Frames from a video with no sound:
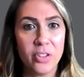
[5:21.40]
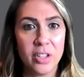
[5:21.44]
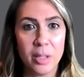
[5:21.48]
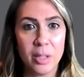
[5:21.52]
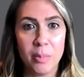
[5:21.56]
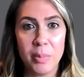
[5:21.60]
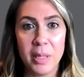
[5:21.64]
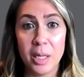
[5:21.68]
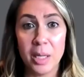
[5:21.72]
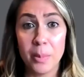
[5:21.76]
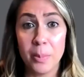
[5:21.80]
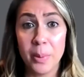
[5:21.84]

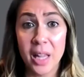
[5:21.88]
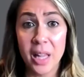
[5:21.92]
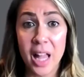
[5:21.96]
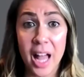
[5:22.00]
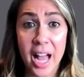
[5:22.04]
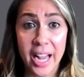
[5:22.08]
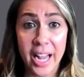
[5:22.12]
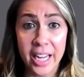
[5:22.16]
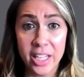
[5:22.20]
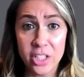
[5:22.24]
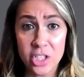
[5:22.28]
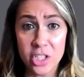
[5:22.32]
be
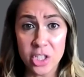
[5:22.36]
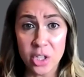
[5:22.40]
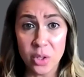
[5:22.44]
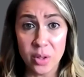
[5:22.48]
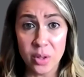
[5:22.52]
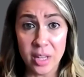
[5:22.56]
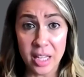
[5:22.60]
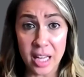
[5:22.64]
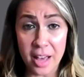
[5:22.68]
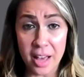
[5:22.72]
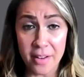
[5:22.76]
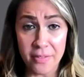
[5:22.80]
applied to
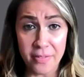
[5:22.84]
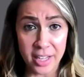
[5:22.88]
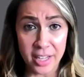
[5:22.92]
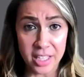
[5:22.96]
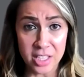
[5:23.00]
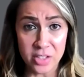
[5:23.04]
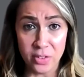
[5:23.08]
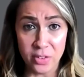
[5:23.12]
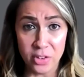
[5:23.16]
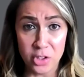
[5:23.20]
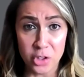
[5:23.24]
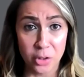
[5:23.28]
the
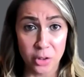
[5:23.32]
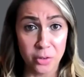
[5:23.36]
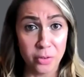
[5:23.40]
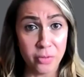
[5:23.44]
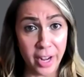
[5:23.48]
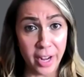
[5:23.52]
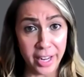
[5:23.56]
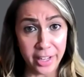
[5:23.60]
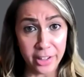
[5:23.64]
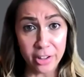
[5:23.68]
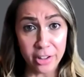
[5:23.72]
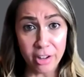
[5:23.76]
FX Future
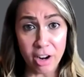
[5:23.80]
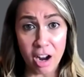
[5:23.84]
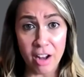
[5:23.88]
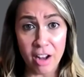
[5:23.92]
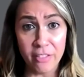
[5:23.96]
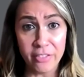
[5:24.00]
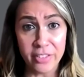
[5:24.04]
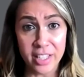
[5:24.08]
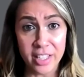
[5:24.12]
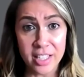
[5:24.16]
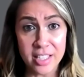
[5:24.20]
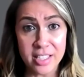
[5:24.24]
Fighter,
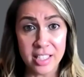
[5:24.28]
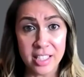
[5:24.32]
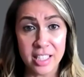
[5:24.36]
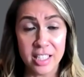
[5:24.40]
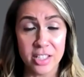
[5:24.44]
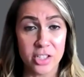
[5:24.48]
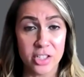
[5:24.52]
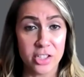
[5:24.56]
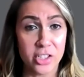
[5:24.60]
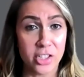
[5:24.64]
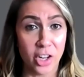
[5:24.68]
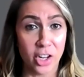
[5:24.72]
obviously,
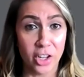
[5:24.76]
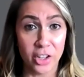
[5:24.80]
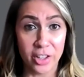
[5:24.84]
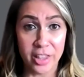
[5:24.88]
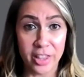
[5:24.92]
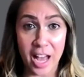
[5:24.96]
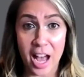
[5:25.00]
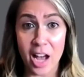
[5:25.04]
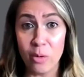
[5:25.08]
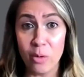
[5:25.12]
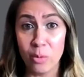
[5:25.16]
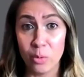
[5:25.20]
to start
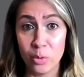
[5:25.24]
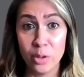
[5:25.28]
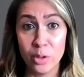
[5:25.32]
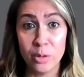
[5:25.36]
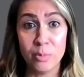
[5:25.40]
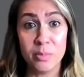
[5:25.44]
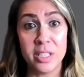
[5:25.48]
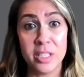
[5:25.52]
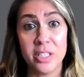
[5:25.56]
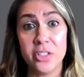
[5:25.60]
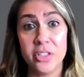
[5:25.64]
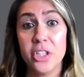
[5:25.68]
that
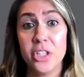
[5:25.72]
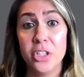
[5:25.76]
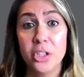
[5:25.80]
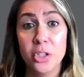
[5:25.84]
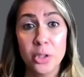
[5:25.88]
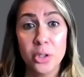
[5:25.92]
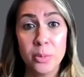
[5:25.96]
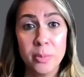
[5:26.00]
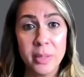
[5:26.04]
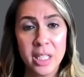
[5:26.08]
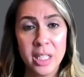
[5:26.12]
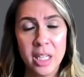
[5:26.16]
womb to
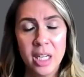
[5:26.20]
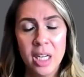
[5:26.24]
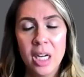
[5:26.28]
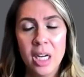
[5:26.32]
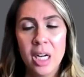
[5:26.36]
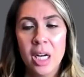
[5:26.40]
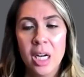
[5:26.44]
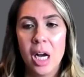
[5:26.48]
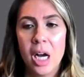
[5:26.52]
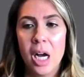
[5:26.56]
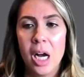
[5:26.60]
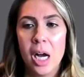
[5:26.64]
tomb.
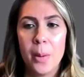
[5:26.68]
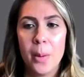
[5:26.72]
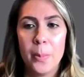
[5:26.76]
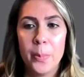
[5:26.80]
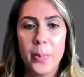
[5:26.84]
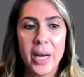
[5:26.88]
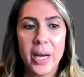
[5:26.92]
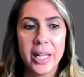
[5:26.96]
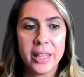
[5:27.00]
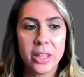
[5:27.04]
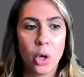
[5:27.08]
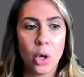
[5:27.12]

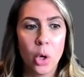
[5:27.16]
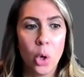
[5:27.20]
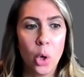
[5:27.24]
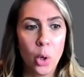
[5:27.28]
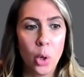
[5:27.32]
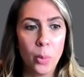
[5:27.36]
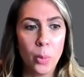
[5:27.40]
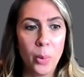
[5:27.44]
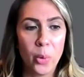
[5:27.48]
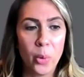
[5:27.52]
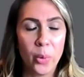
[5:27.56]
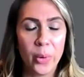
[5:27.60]
But the
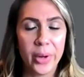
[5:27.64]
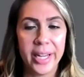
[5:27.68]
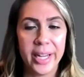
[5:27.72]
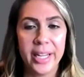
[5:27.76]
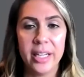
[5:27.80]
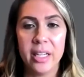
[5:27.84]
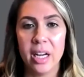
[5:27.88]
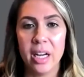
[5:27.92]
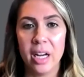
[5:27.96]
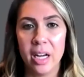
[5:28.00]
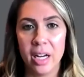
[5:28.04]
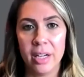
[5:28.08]
whole
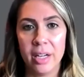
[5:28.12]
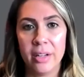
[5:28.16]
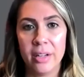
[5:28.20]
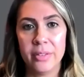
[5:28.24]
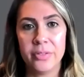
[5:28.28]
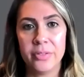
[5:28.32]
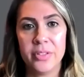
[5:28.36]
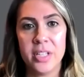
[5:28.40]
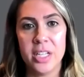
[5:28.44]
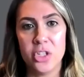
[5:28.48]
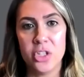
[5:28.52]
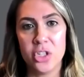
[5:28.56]
point
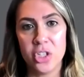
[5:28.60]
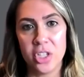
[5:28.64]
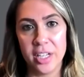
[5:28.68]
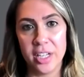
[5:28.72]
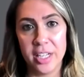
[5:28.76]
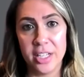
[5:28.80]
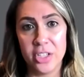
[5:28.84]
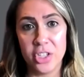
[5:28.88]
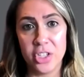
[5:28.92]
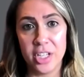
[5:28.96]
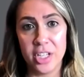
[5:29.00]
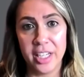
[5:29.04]
of digital
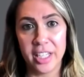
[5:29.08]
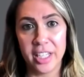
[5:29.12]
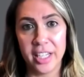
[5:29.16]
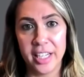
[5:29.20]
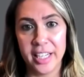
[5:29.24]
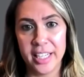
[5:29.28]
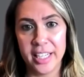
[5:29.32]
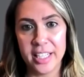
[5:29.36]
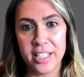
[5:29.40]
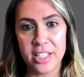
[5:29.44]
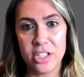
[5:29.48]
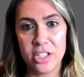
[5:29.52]

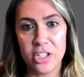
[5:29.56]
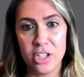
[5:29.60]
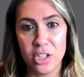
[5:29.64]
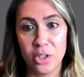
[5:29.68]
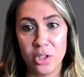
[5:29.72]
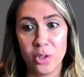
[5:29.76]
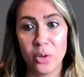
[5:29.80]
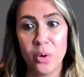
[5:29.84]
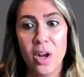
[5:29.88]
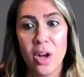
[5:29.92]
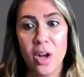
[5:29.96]
engineering is to